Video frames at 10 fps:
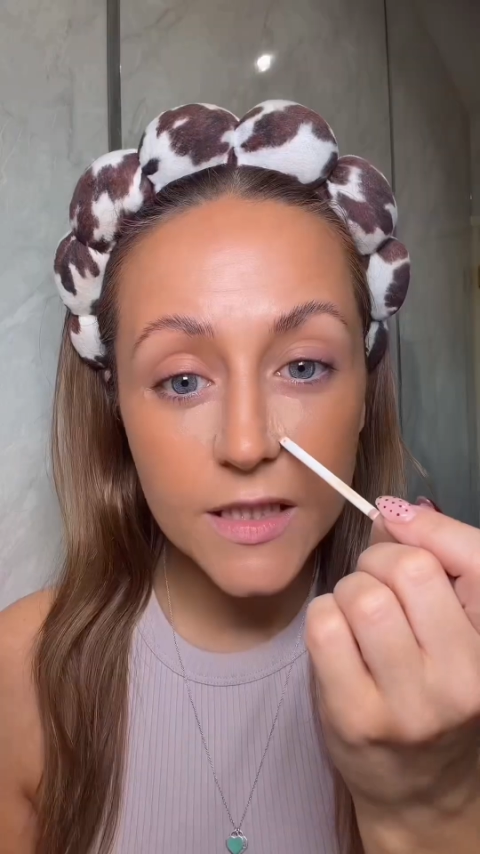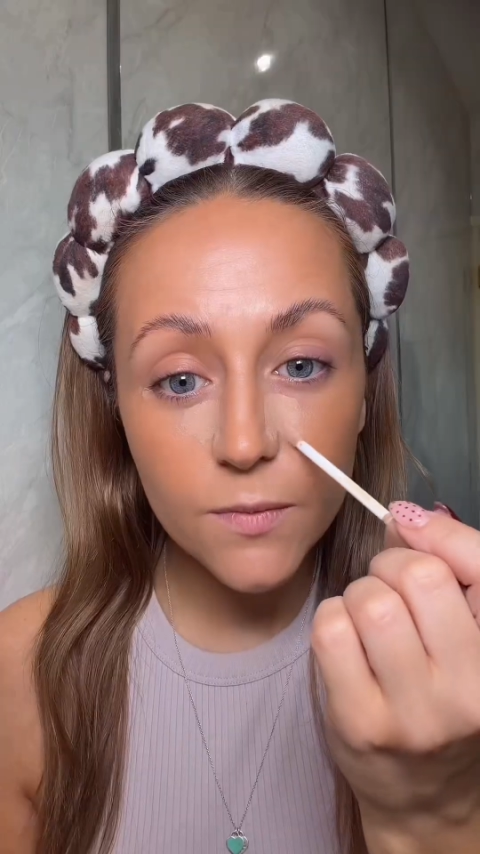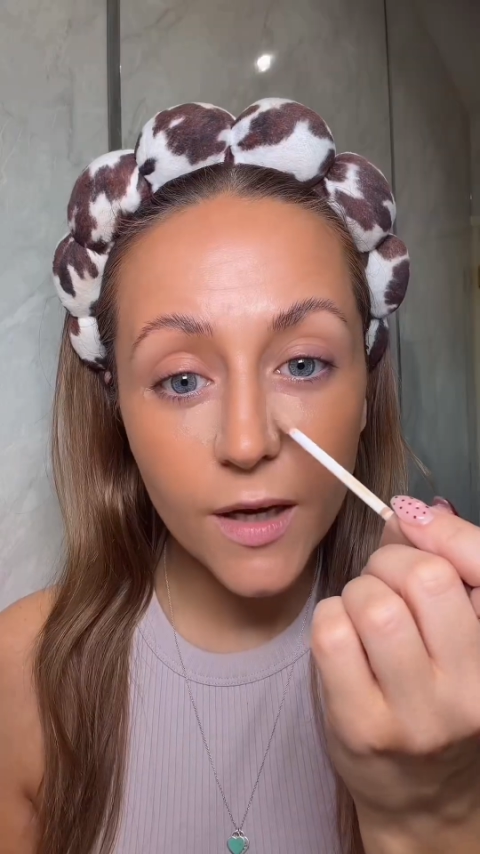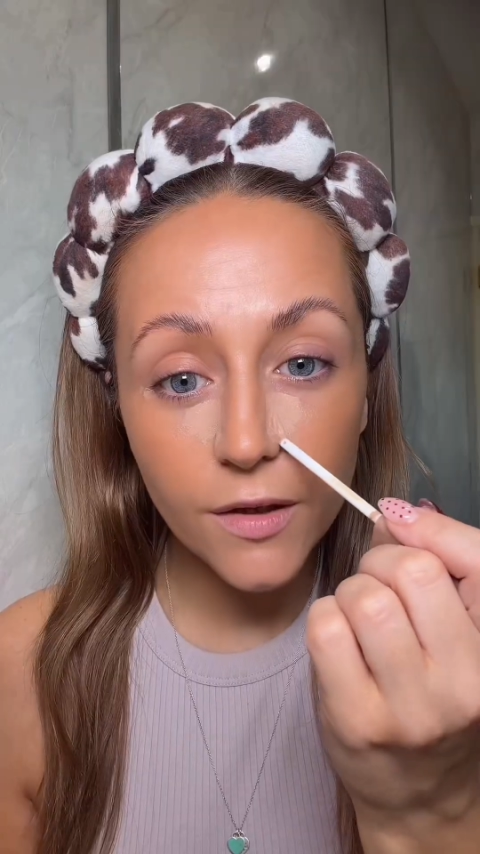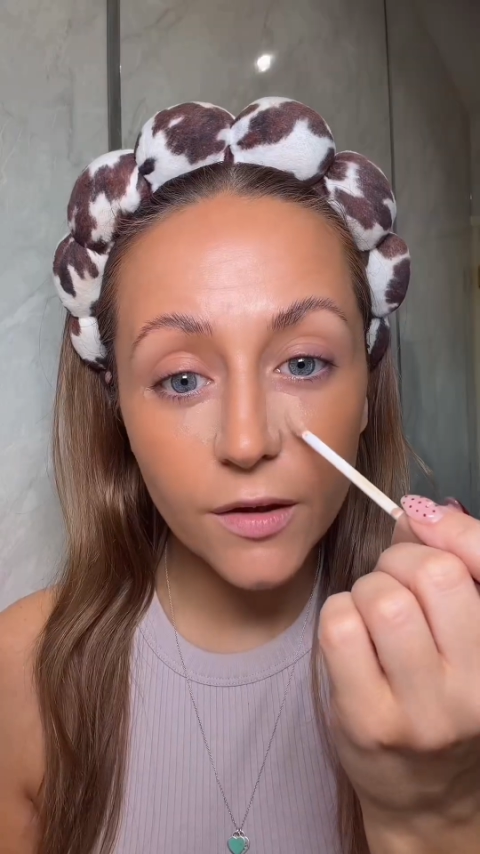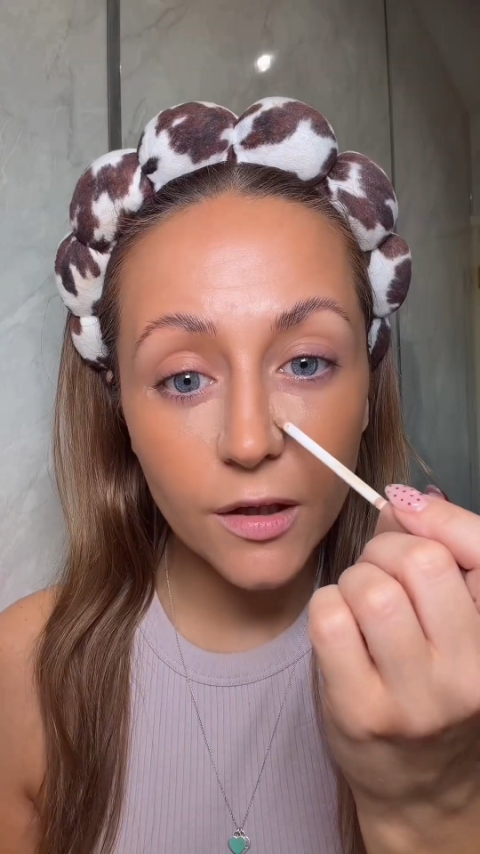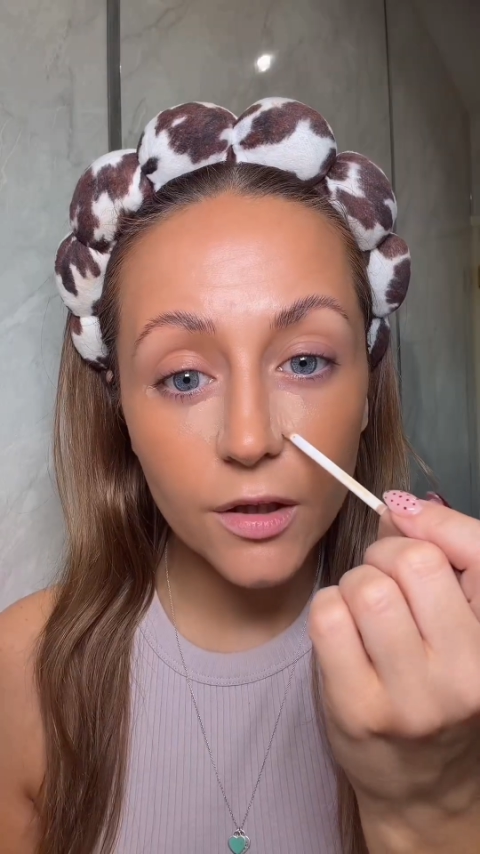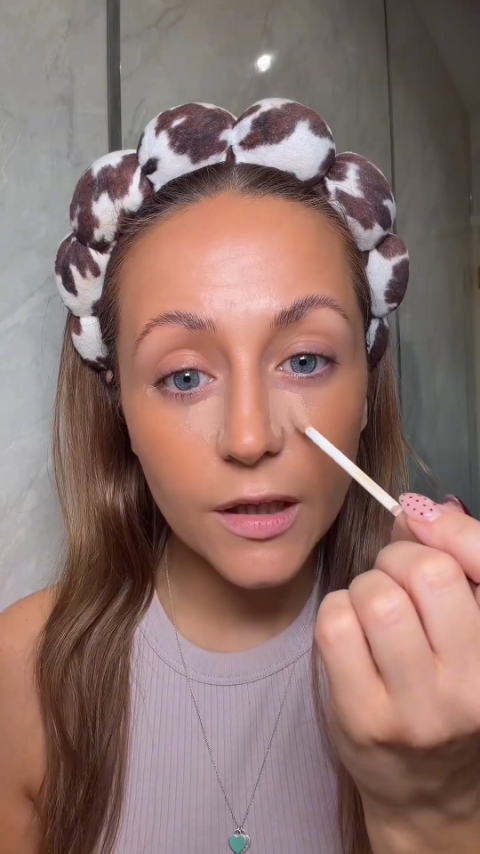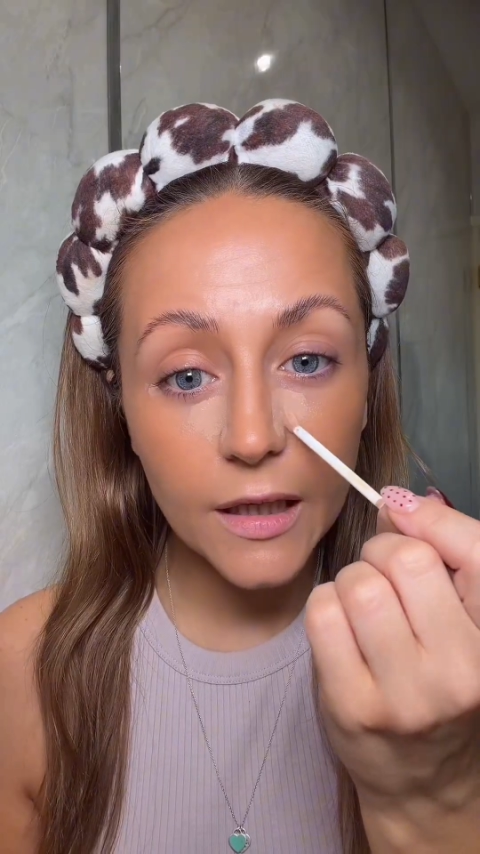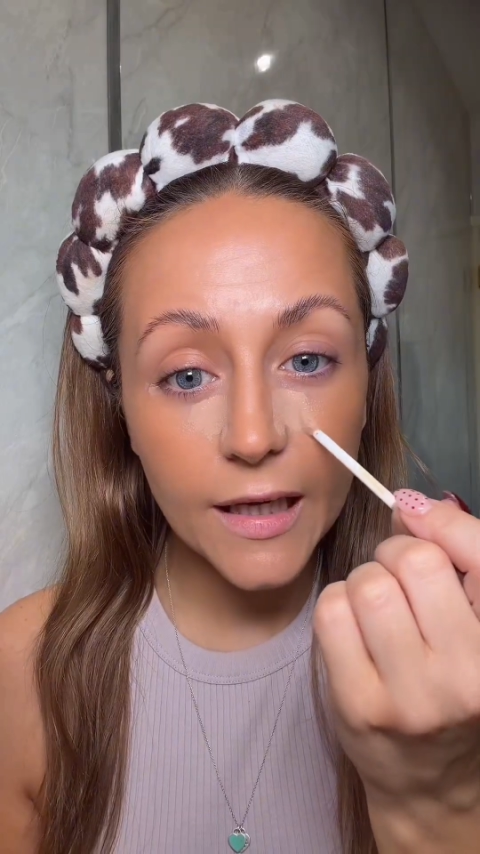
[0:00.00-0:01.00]
is where you can
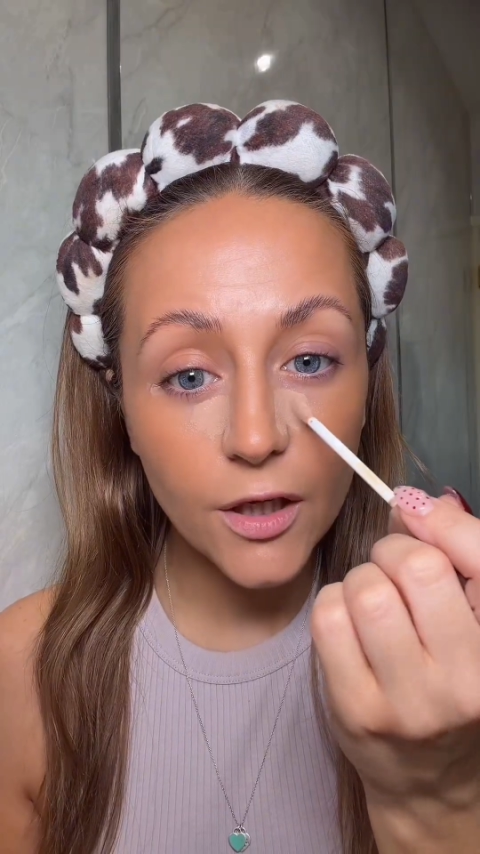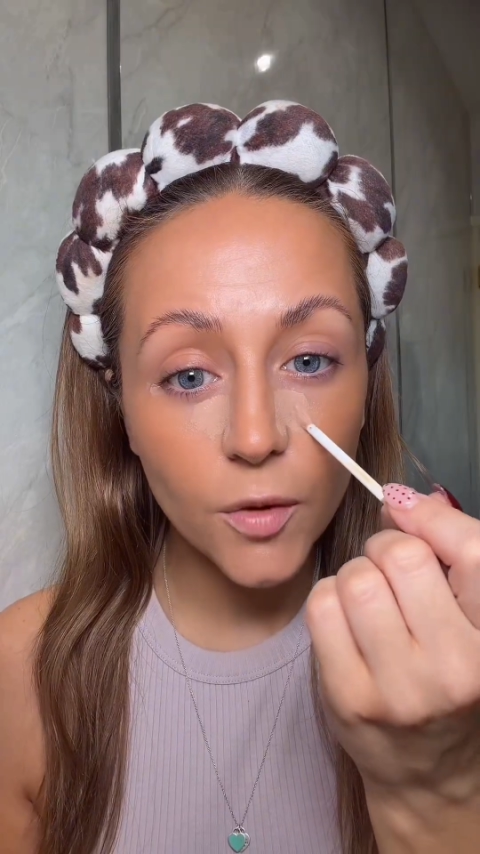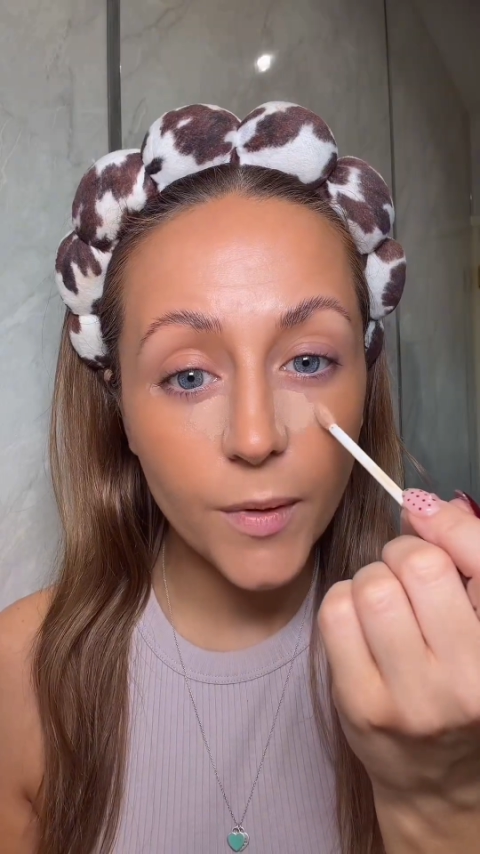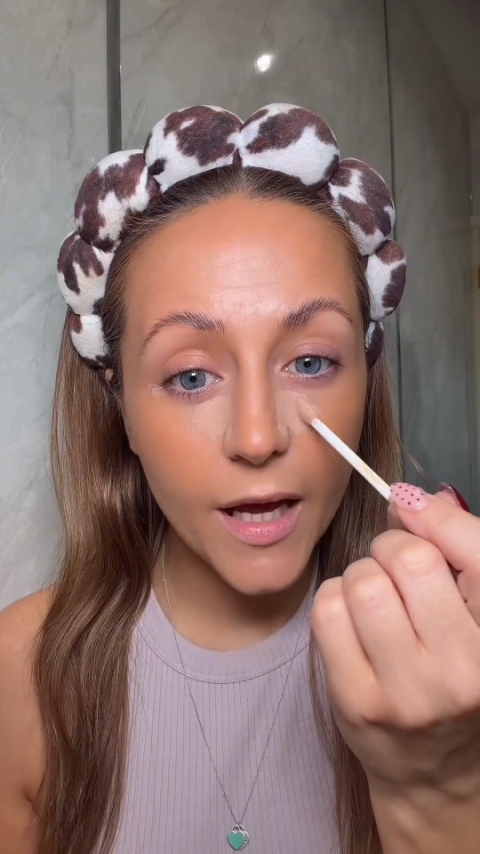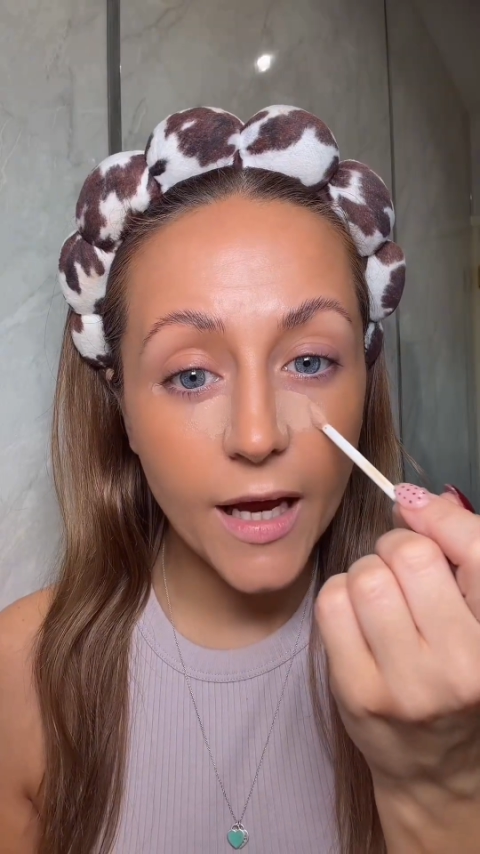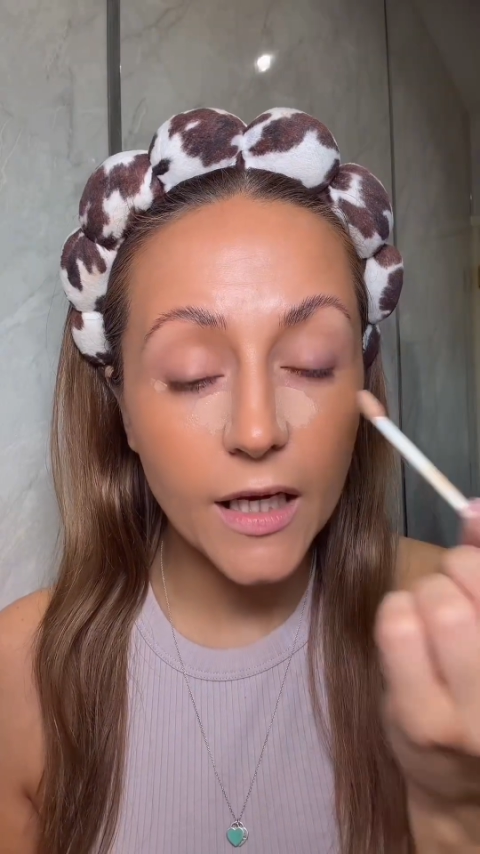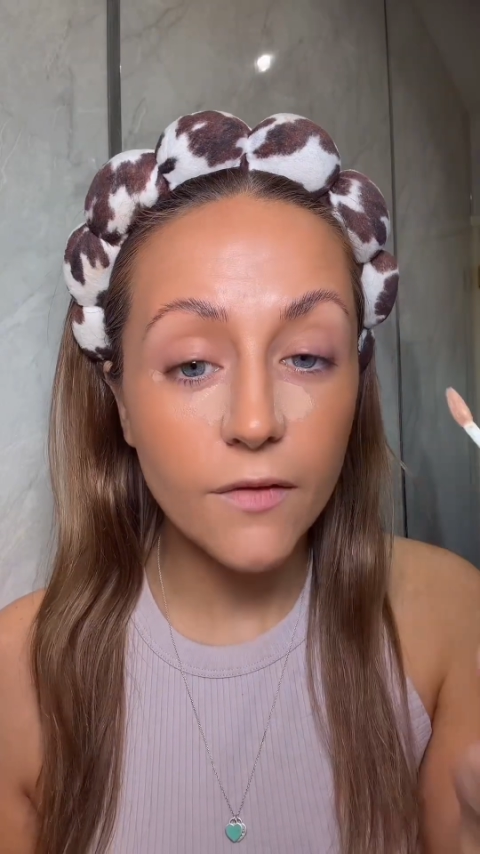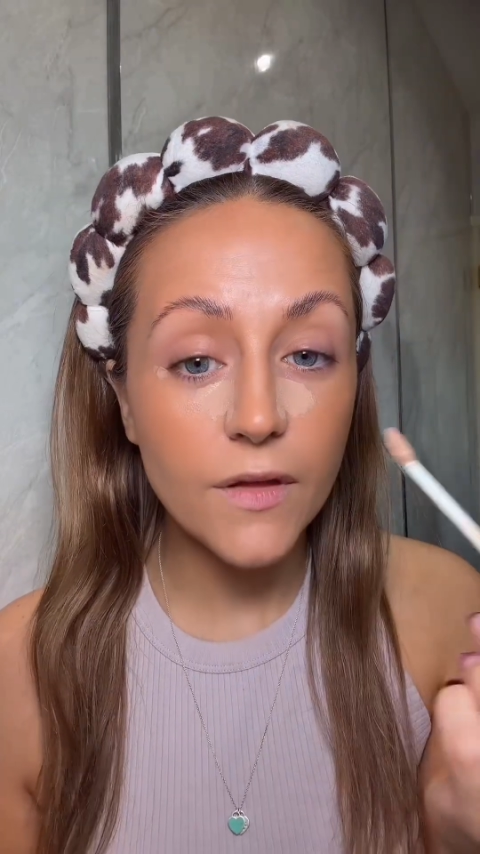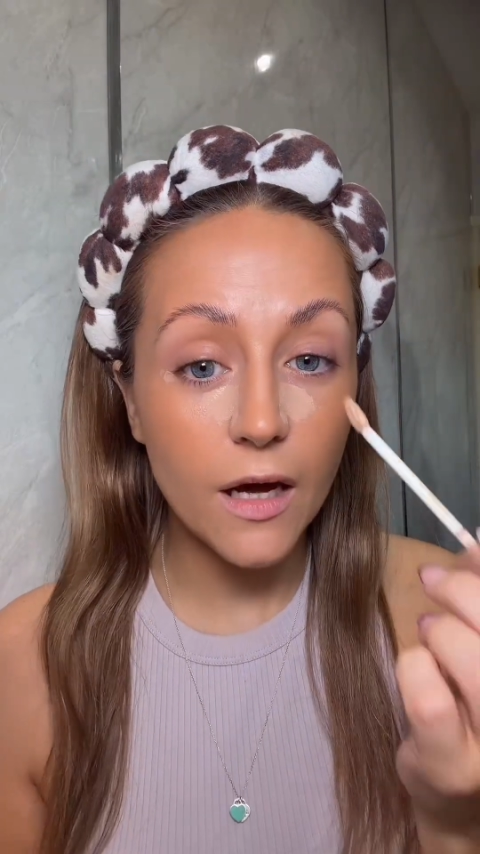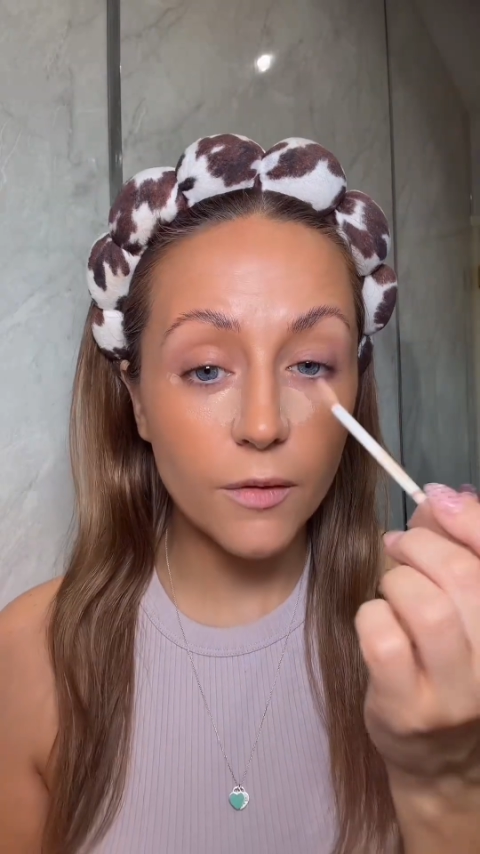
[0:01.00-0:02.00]
clean up any of
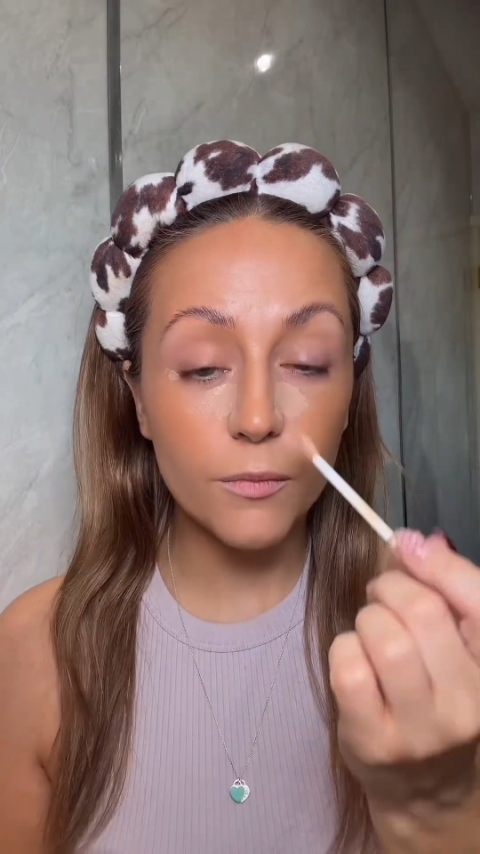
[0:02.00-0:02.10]
that